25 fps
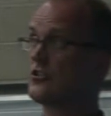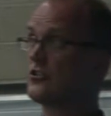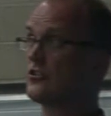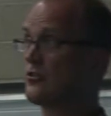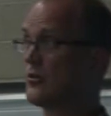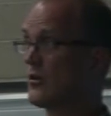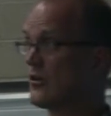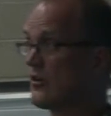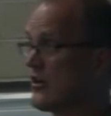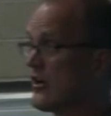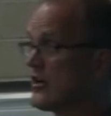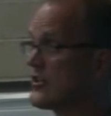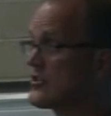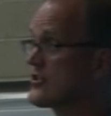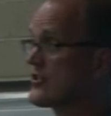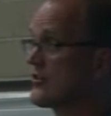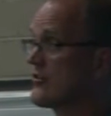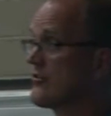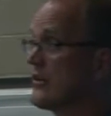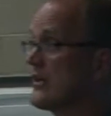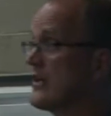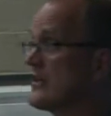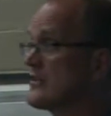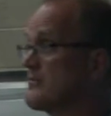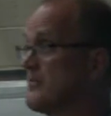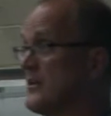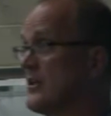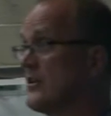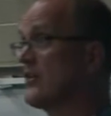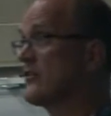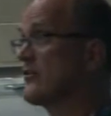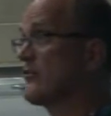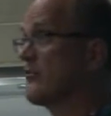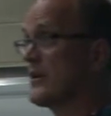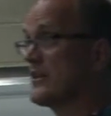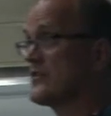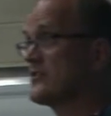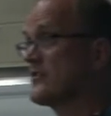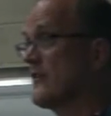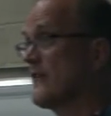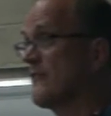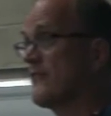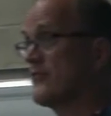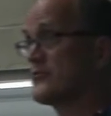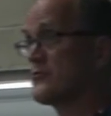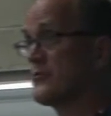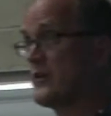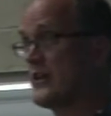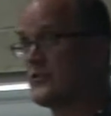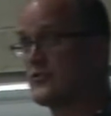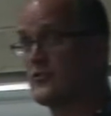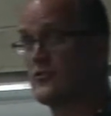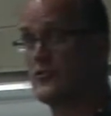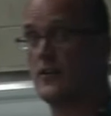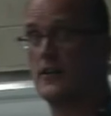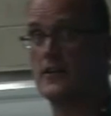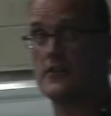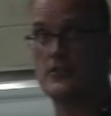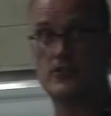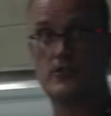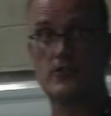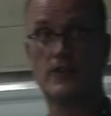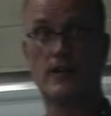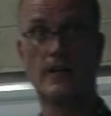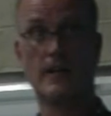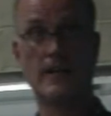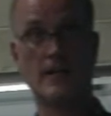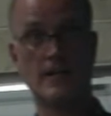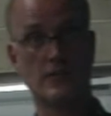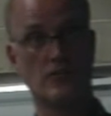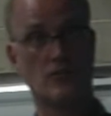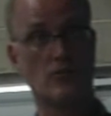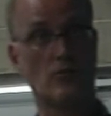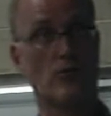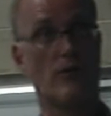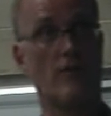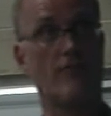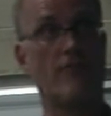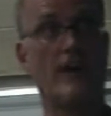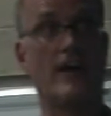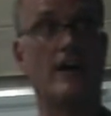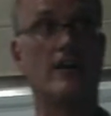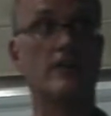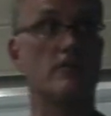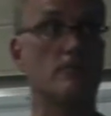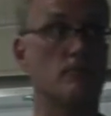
to a large degree has been on quick service restaurants, so a value